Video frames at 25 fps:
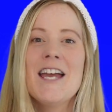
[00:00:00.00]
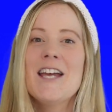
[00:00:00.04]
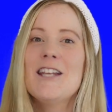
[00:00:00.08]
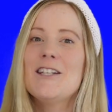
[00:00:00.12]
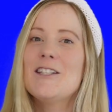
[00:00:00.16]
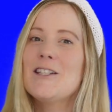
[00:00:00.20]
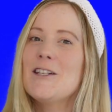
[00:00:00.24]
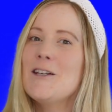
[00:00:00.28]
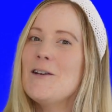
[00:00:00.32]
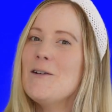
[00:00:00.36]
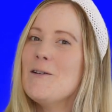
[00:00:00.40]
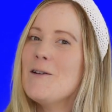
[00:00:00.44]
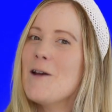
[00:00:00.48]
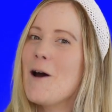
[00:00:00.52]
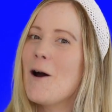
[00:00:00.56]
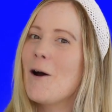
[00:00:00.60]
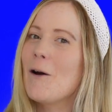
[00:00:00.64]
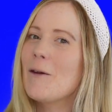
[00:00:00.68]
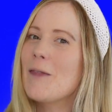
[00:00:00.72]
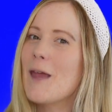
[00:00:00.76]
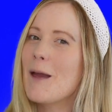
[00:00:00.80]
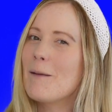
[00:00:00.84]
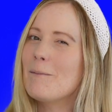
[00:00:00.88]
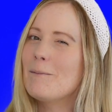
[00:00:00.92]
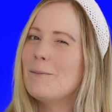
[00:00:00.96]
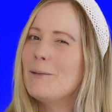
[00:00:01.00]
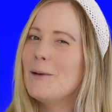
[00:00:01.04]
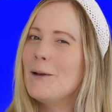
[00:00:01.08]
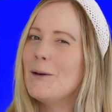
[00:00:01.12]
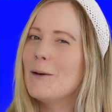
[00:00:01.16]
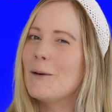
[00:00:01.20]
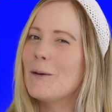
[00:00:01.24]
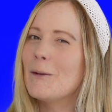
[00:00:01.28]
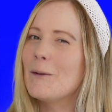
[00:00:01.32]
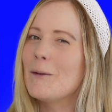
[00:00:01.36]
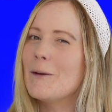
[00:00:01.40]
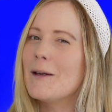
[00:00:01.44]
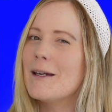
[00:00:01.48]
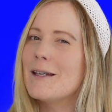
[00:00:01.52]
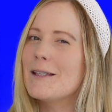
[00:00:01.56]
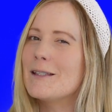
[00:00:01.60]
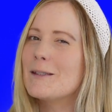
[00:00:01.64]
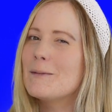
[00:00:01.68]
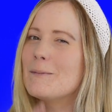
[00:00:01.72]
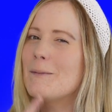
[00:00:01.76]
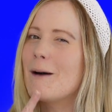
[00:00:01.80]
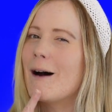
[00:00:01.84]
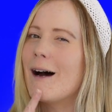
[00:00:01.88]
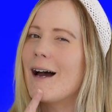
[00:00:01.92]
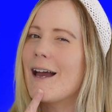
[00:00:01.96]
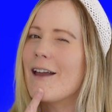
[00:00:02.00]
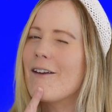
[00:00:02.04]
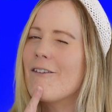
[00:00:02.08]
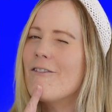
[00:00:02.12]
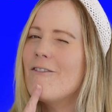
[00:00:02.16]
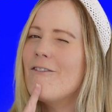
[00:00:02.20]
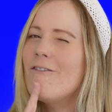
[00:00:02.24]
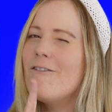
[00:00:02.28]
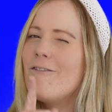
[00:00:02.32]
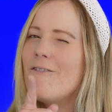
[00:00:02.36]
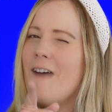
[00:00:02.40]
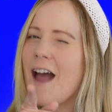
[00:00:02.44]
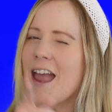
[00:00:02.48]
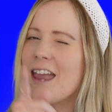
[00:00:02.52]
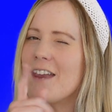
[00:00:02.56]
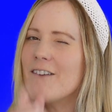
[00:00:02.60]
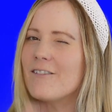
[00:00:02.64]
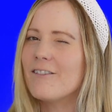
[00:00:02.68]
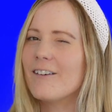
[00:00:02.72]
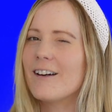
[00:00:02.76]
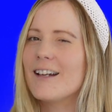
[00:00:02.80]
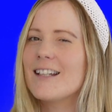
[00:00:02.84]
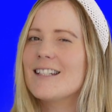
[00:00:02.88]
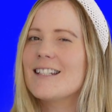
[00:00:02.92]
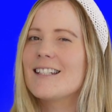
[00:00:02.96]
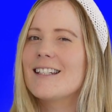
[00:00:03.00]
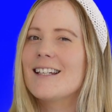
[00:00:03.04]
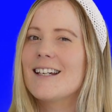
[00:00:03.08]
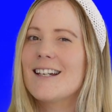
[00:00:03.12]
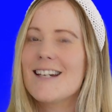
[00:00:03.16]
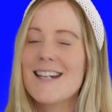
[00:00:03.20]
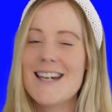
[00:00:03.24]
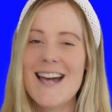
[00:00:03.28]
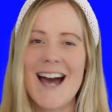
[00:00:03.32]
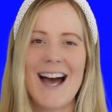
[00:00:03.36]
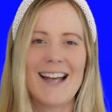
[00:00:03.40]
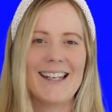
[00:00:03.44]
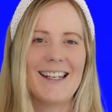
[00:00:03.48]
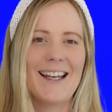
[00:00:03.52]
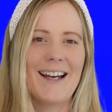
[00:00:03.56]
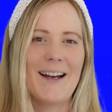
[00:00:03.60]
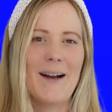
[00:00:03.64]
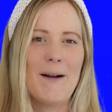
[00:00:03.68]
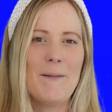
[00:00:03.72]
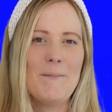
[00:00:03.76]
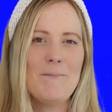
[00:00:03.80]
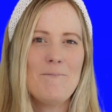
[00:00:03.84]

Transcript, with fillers: Do you know that blue is my favourite colour?